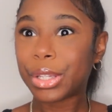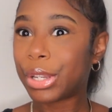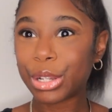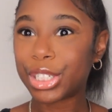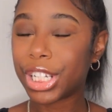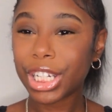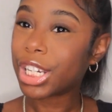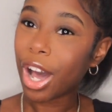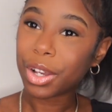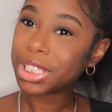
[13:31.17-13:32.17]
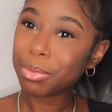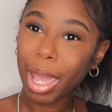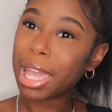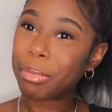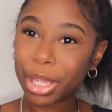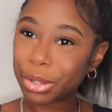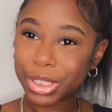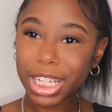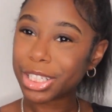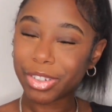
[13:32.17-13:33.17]
you know, she an adult, she paying
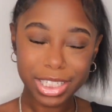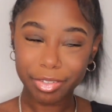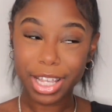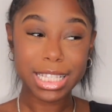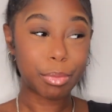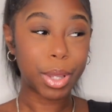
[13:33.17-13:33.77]
bills, she like the rest of us.